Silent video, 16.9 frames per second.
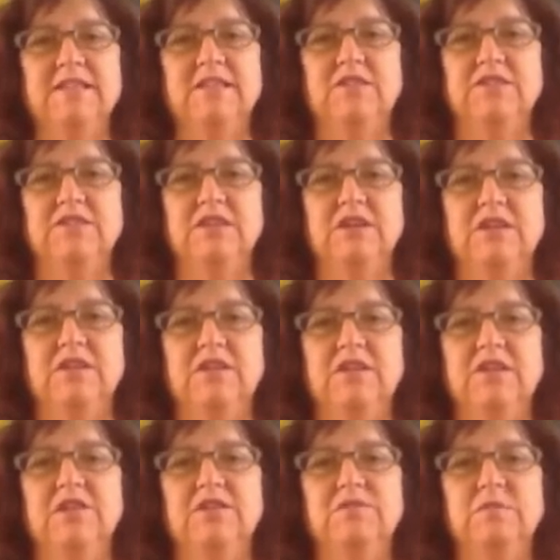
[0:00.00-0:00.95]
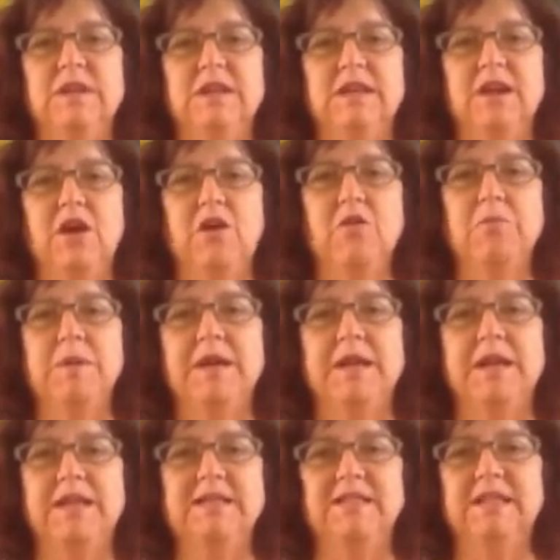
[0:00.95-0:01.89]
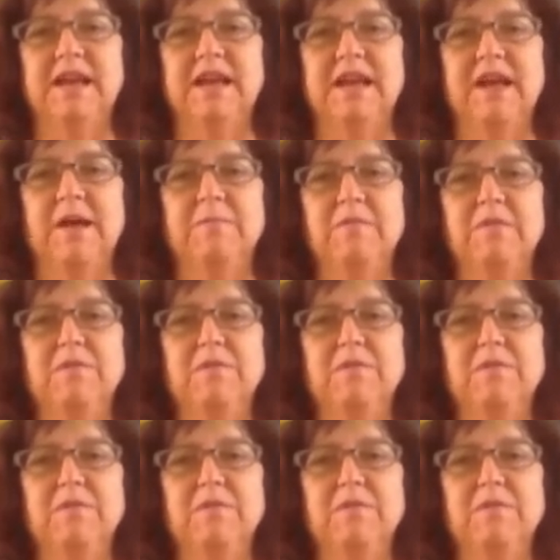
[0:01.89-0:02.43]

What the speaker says: Those are the three openings that come